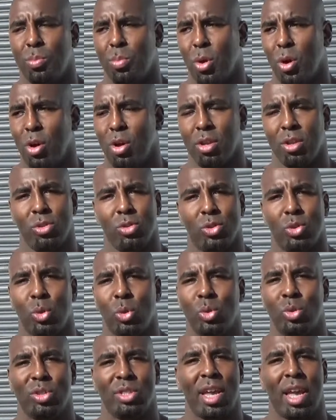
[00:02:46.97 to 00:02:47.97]
But you'll
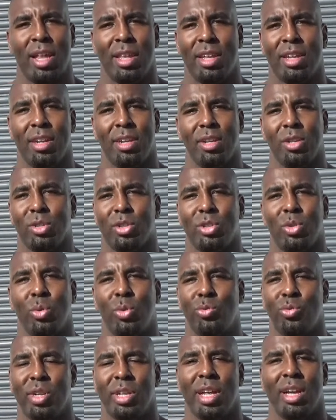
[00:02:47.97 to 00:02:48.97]
soon settle in and you'll
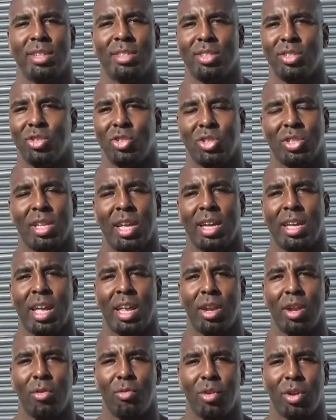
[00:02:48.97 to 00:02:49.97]
soon realise it's just like
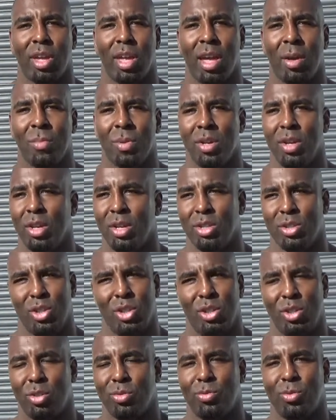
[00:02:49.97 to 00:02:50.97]
any other game.
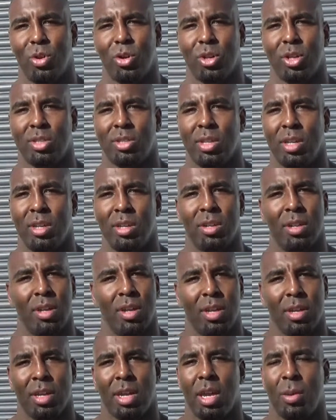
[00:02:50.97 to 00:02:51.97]
You just focus in.
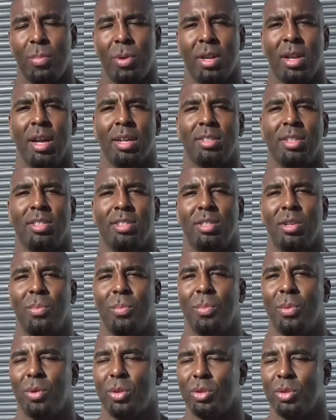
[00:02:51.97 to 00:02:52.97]
Keep it nice and
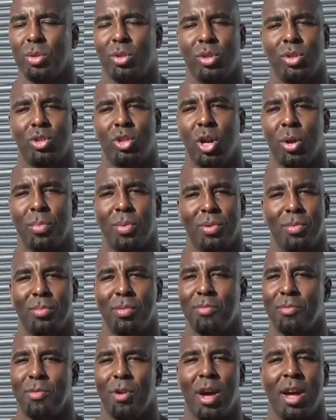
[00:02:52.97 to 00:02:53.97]
simple, do your job and be
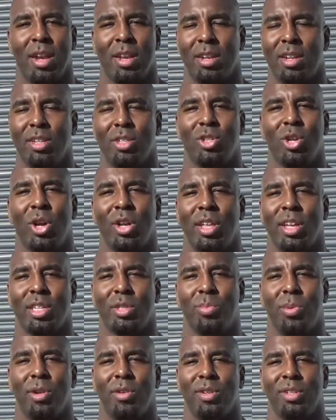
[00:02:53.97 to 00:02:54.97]
fine, and enjoy the
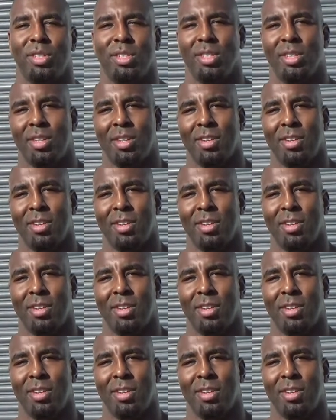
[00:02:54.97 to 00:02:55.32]
experience.